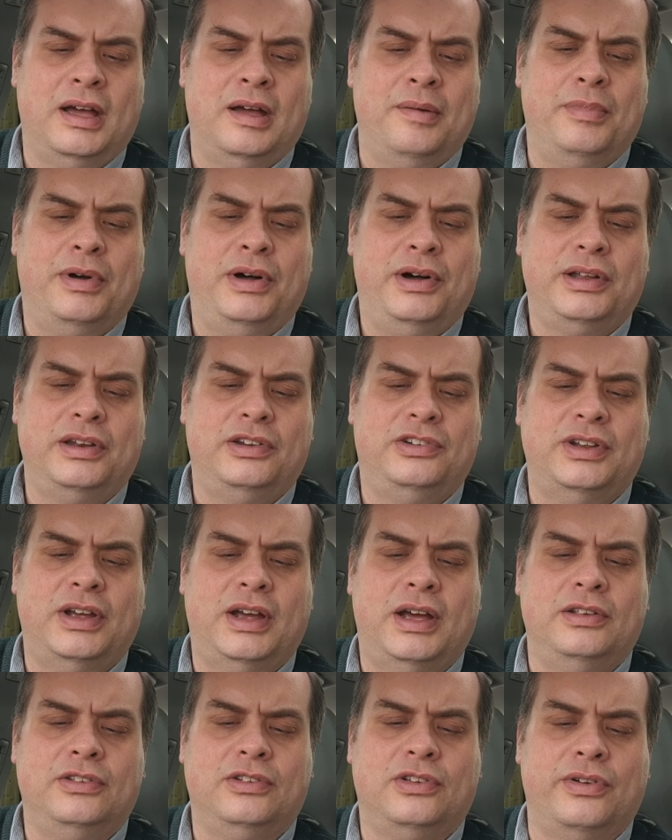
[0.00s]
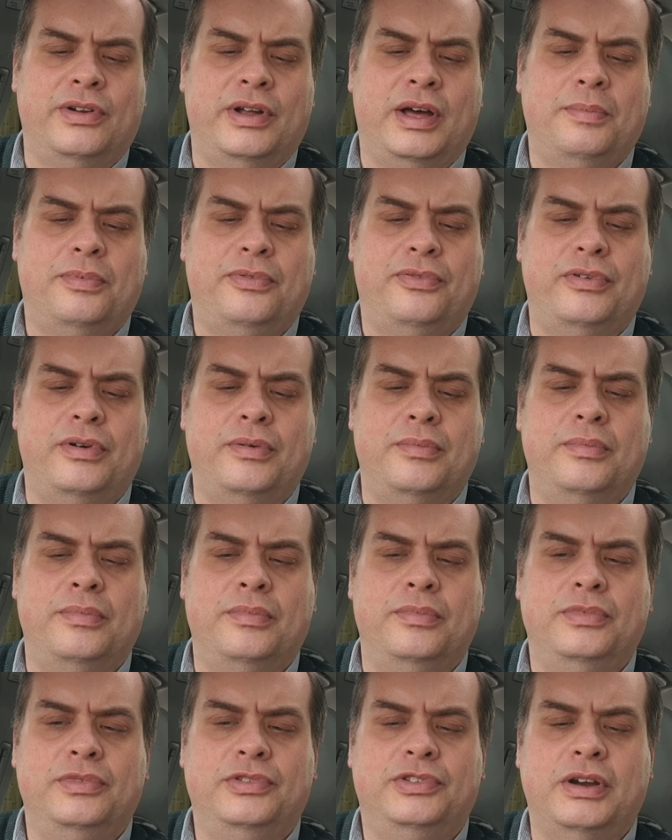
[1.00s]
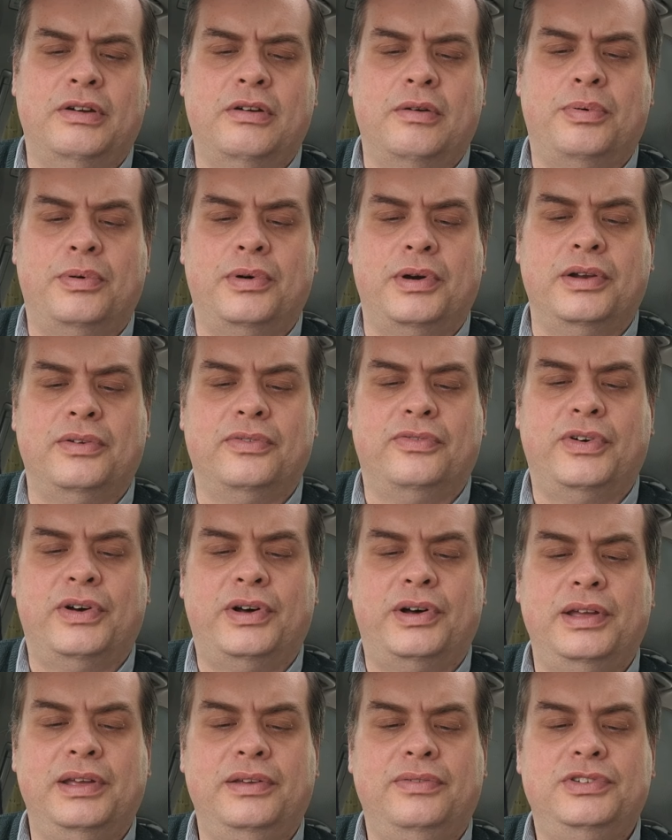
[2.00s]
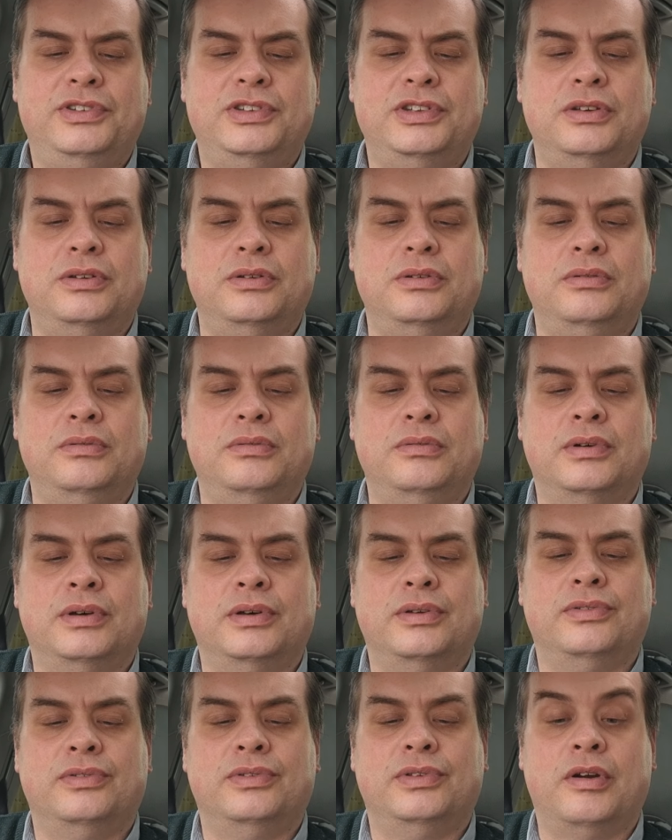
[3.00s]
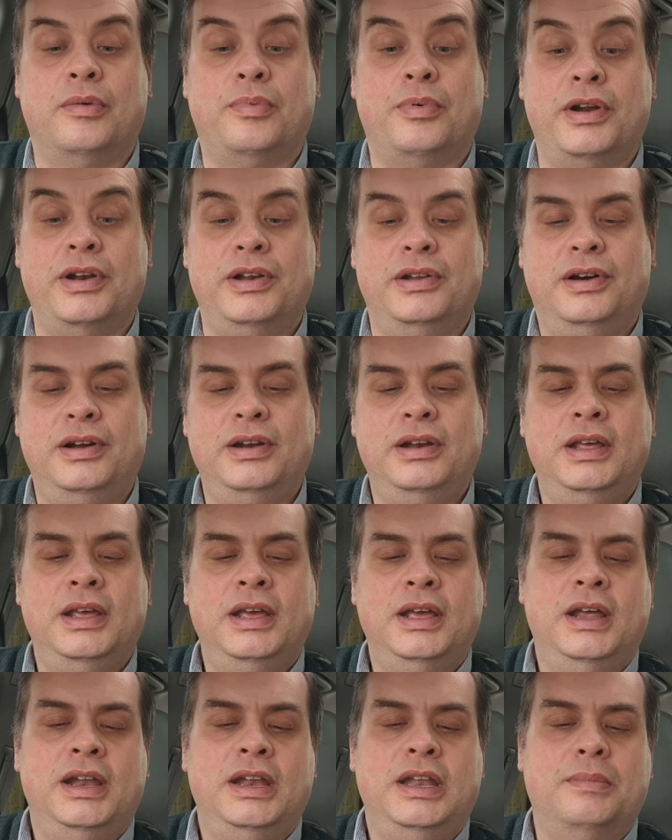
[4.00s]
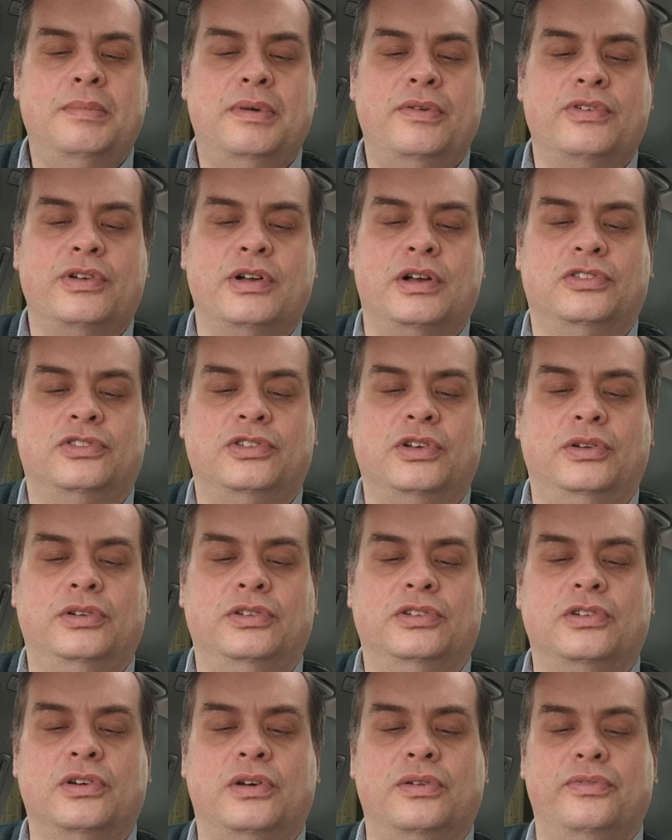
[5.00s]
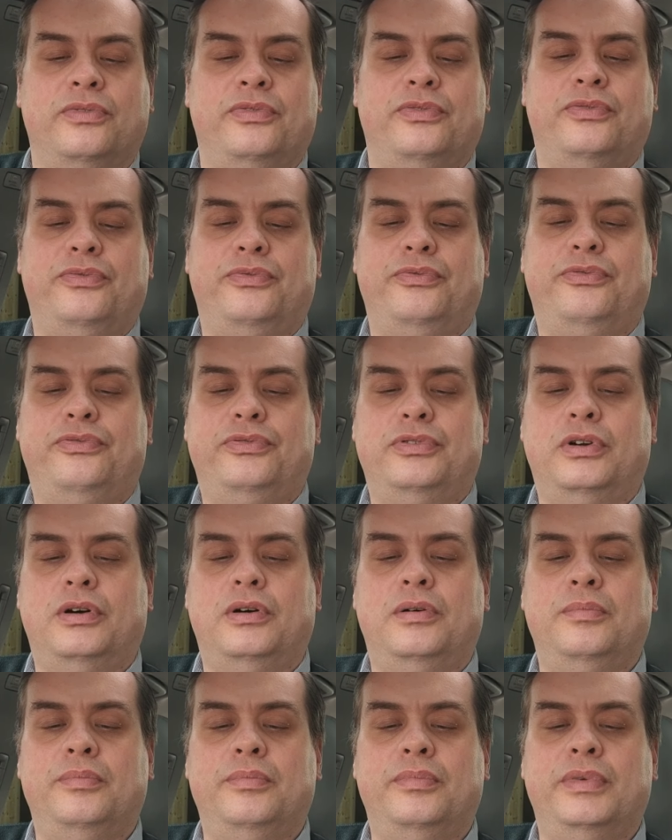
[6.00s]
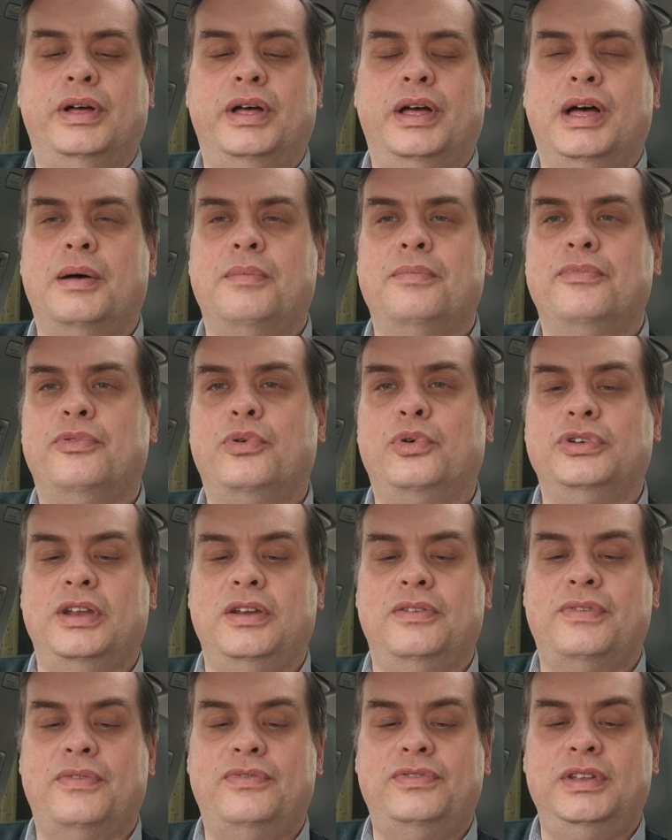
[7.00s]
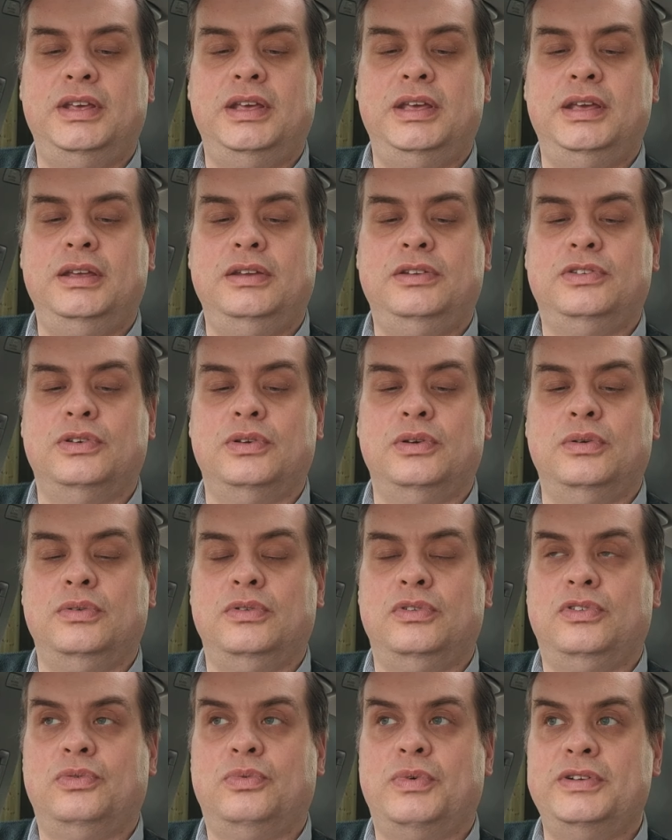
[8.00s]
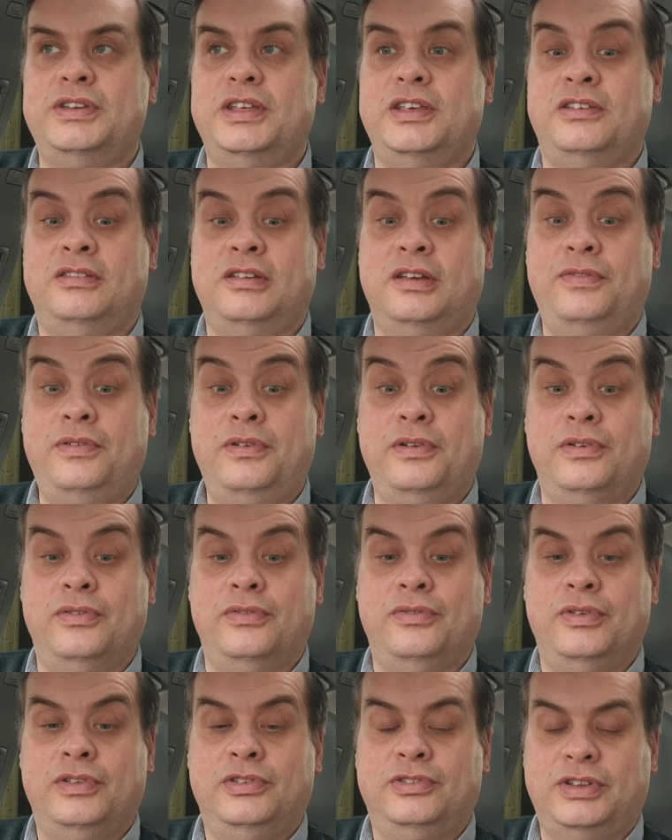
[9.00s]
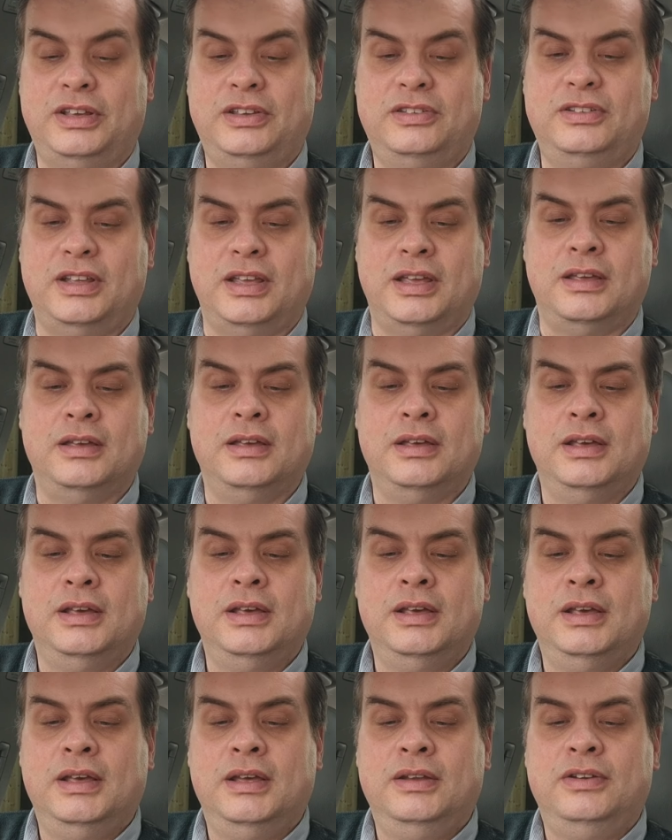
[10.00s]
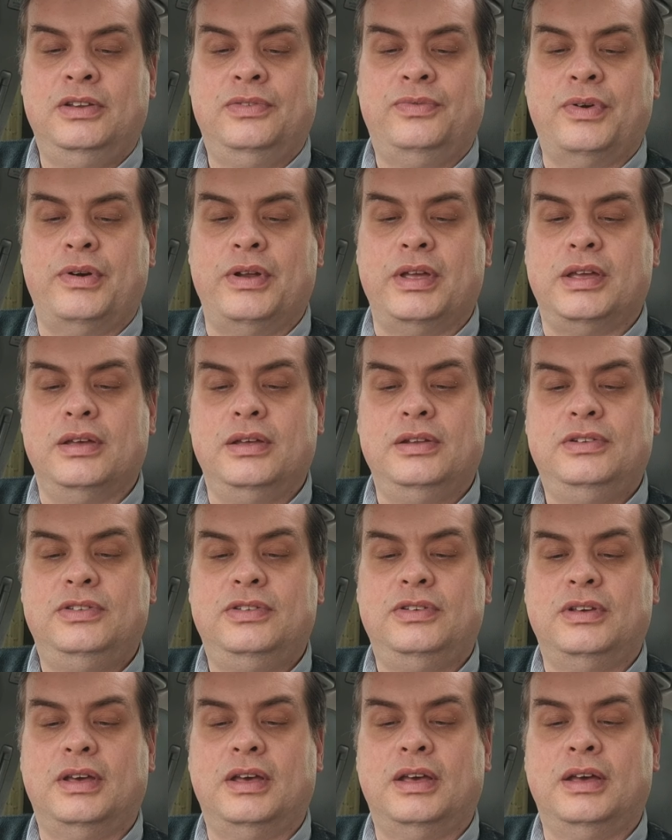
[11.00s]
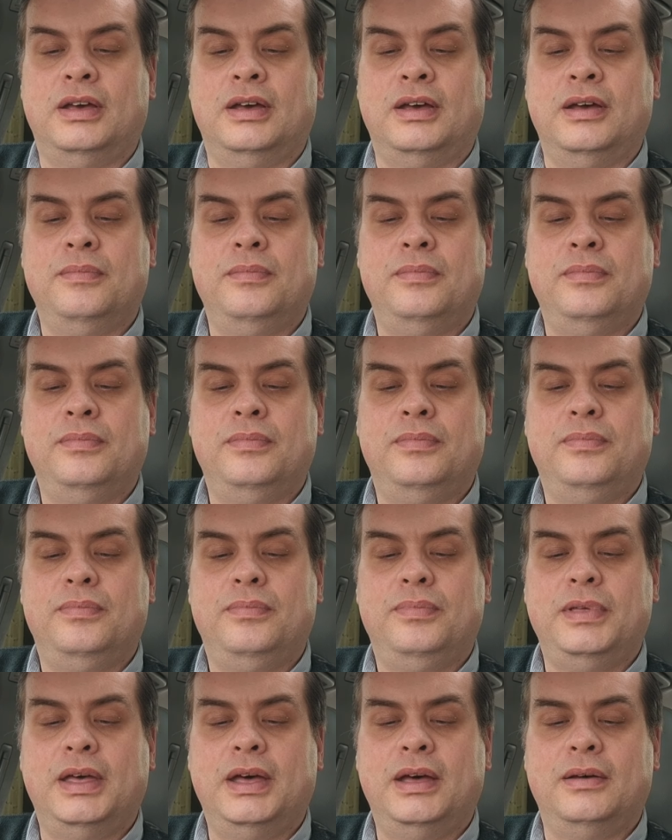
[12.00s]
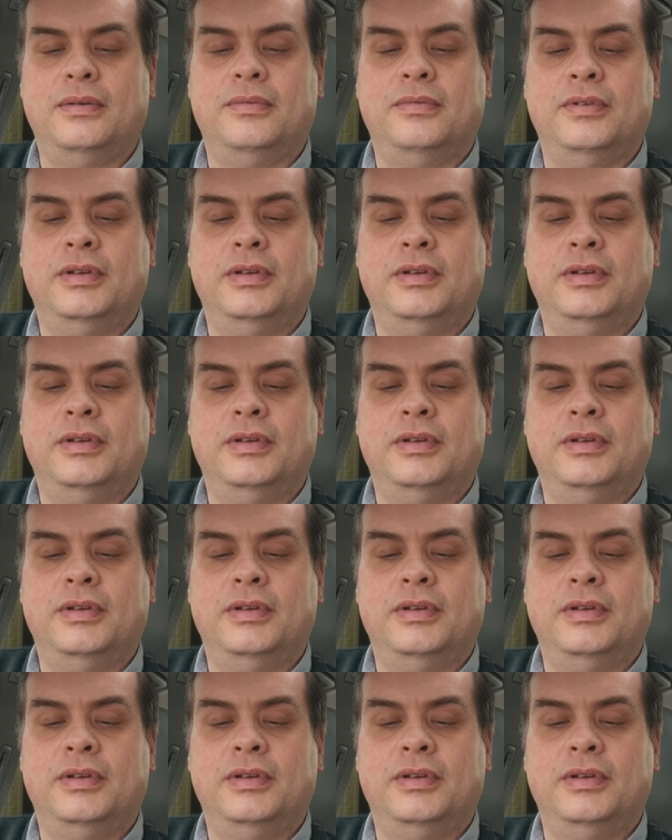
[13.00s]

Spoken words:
Market share has gone up from 0.5 to 0.9. Number of cars sold has gone from 1450 to 2760, which is very good. Yeah,